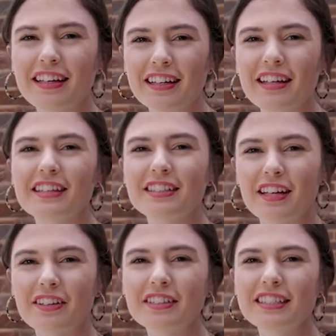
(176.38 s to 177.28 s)
in the
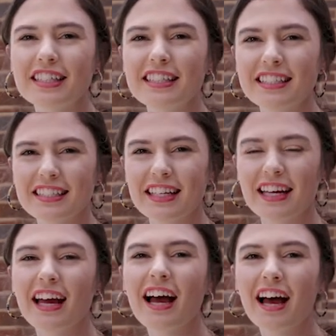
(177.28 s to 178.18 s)
Southern
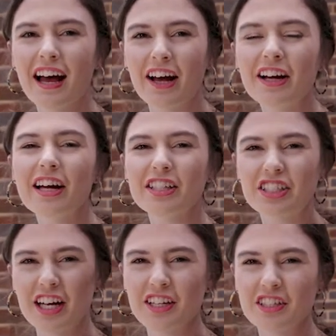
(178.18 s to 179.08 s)
Tennessee Higher
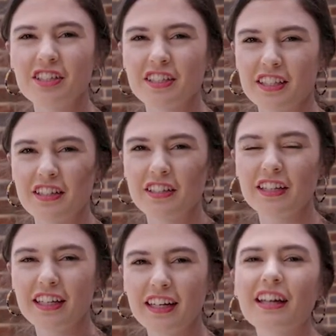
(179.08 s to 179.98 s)
Education Center
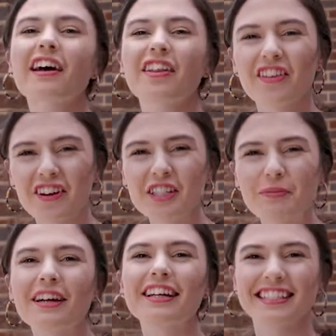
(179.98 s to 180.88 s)
in
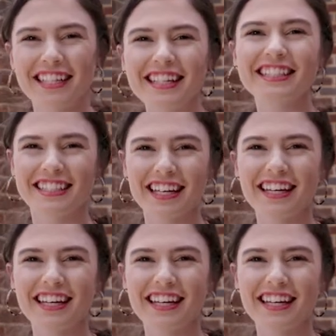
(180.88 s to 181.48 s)
Lawrenceburg, Tennessee.